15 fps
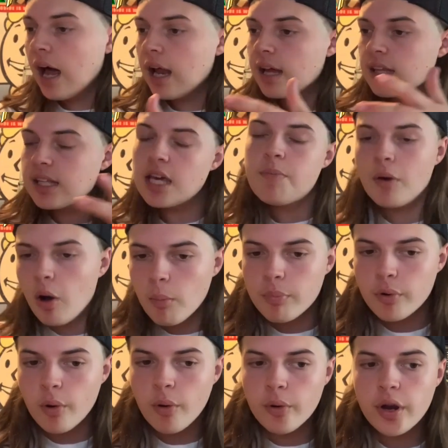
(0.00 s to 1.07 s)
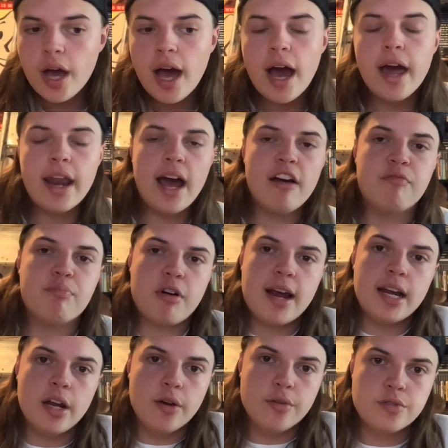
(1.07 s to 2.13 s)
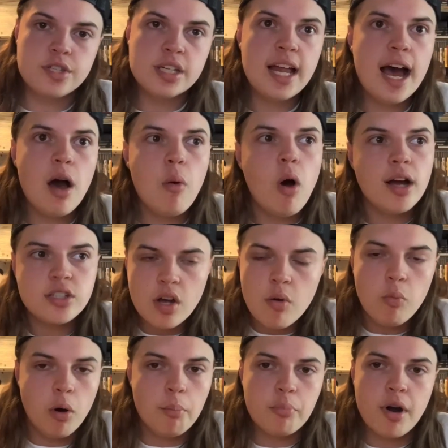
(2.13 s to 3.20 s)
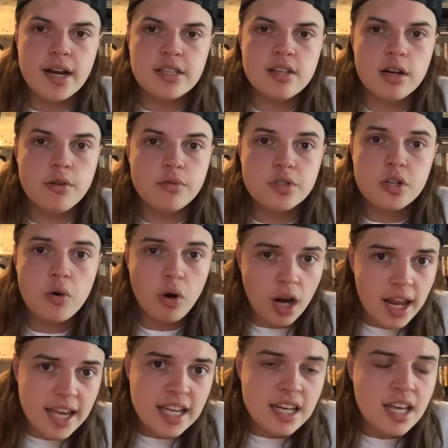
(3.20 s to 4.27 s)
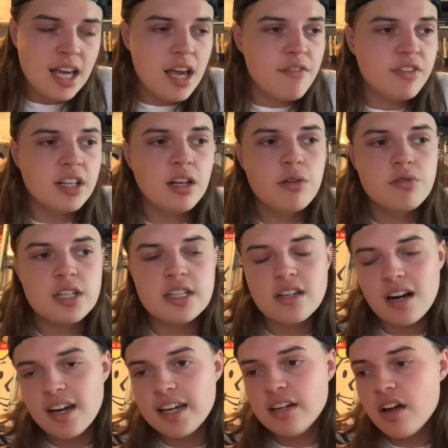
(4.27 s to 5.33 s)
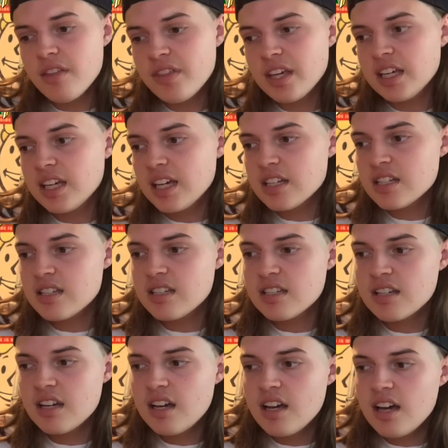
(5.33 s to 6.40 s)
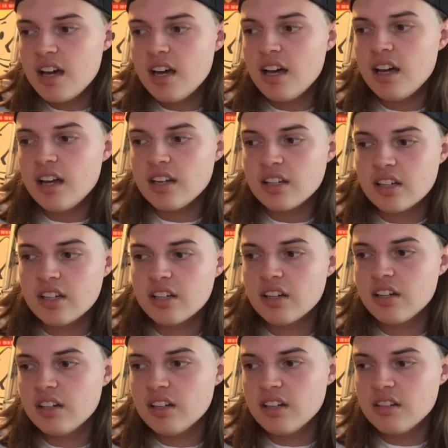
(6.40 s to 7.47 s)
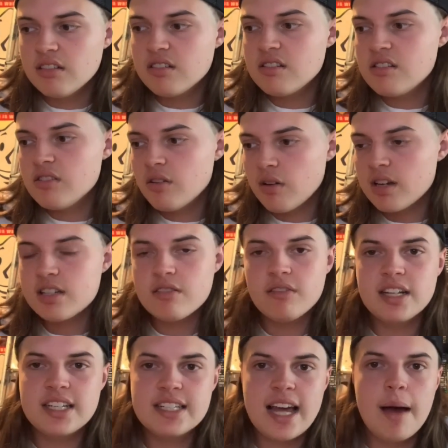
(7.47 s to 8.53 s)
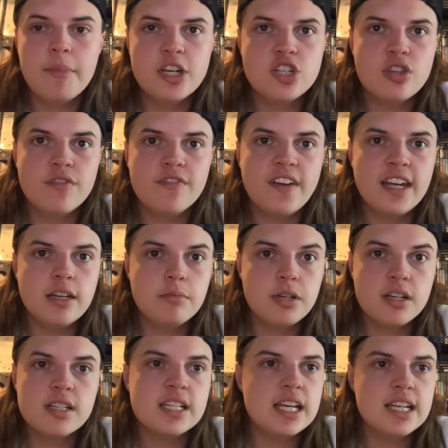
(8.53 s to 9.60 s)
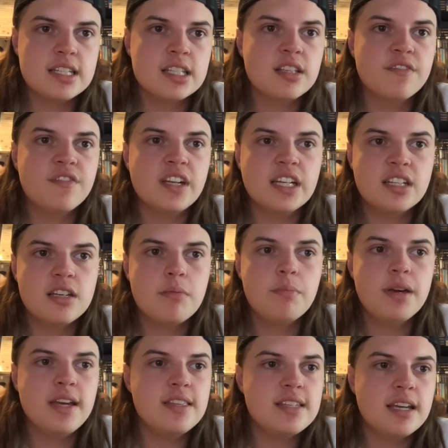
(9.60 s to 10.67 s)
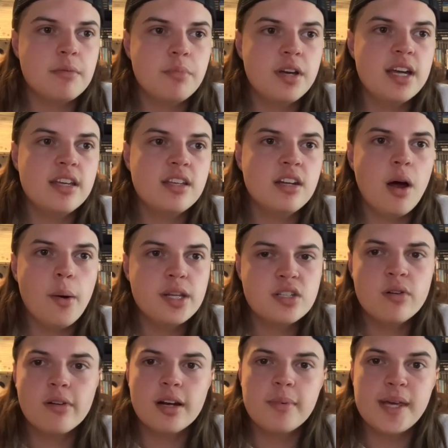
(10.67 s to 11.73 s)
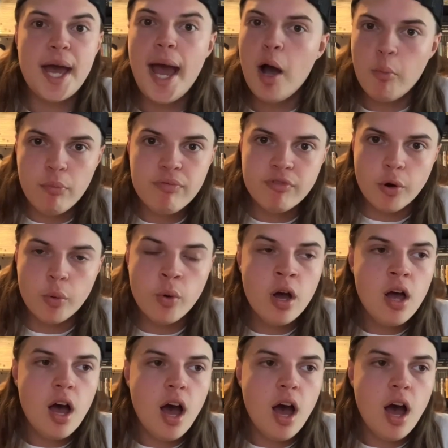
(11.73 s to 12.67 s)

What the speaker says: Keep it on Braun and have Bray lose. Now, I don't want Bray to lose clean. If he loses clean, I think it's gonna not necessarily damage The Fiend because it isn't The Fiend competing, but you know, it's not gonna be helpful.